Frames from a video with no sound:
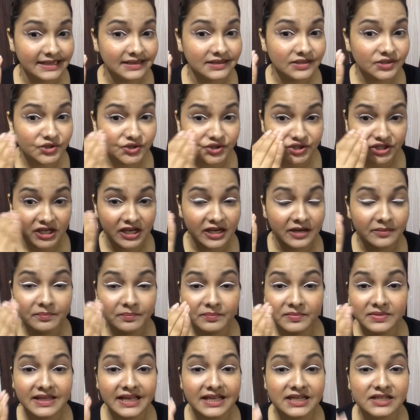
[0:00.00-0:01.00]
the shape
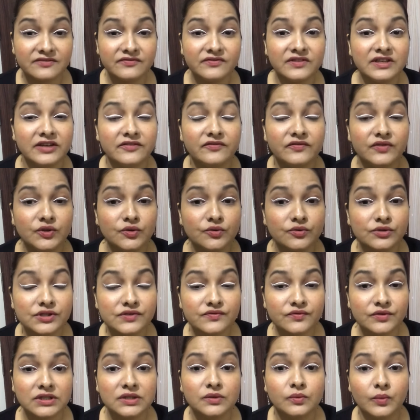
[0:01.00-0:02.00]
that we have
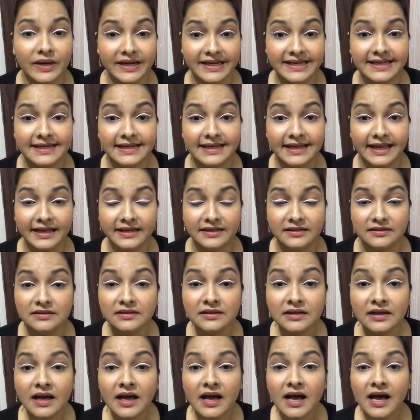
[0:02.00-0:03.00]
used for the white liner.
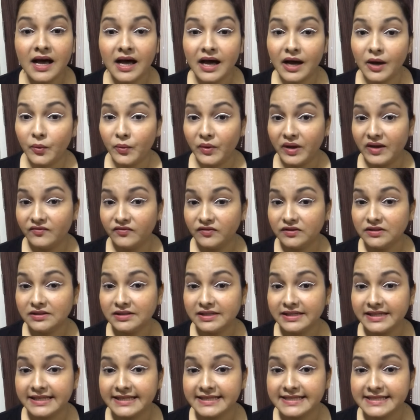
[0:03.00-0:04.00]

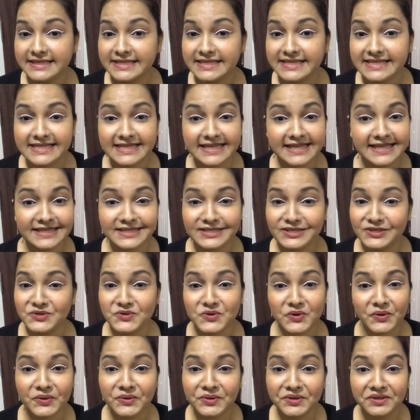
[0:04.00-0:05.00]
However, it's
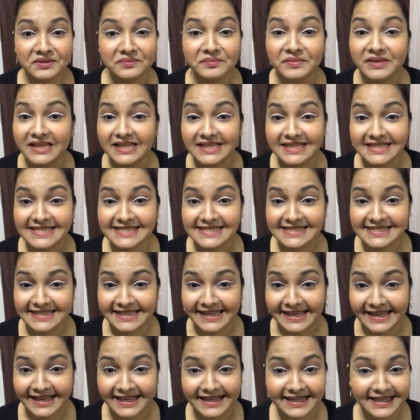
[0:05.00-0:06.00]
not going to be in
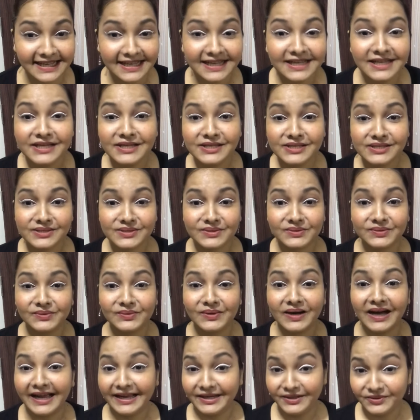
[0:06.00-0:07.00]
sync. So
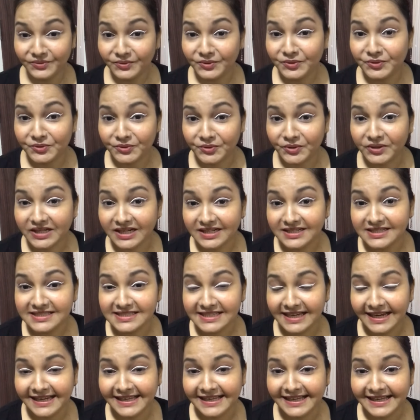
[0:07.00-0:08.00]
I know you're not
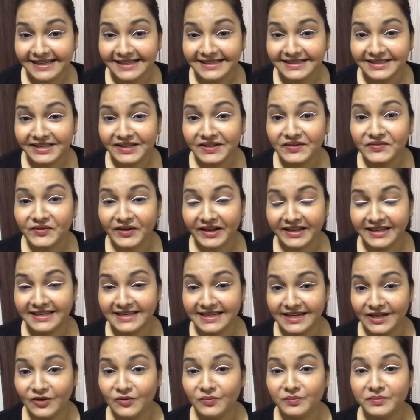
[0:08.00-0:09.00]
understanding anything
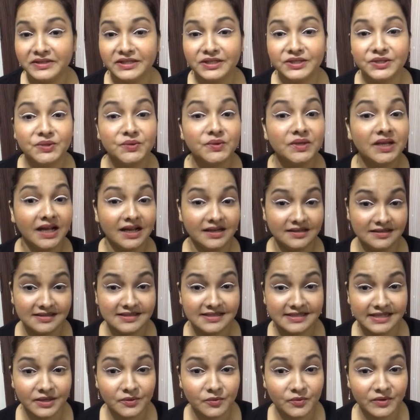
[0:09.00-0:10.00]
right now,
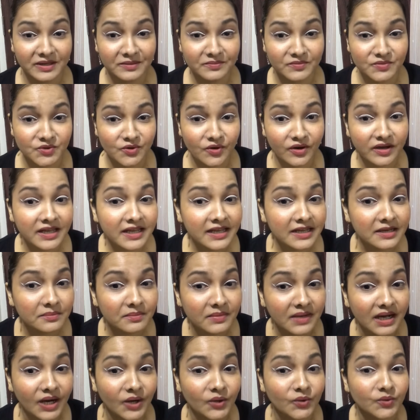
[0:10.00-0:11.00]
but you
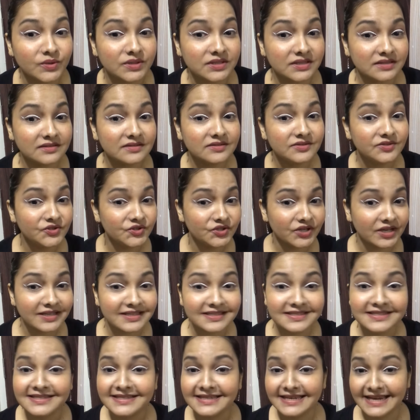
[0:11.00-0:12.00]
will understand what I'm
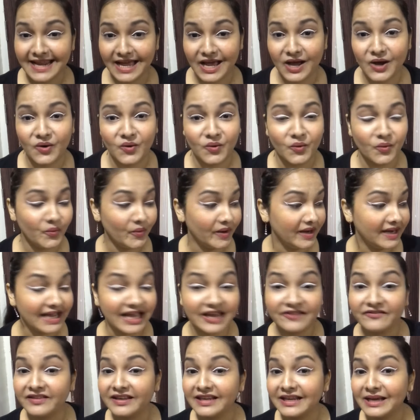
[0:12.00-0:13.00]
talking about
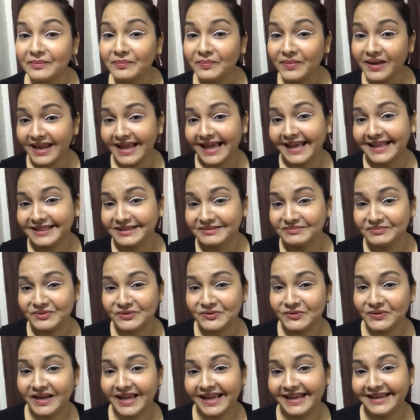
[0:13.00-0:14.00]
just now when
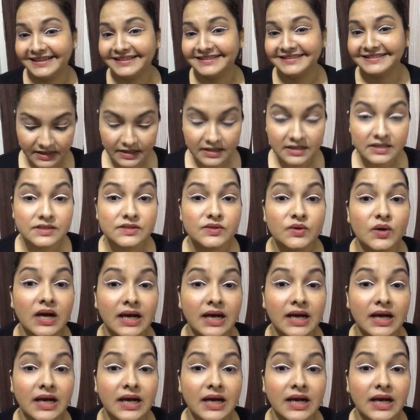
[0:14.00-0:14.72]
I will apply the blue liner.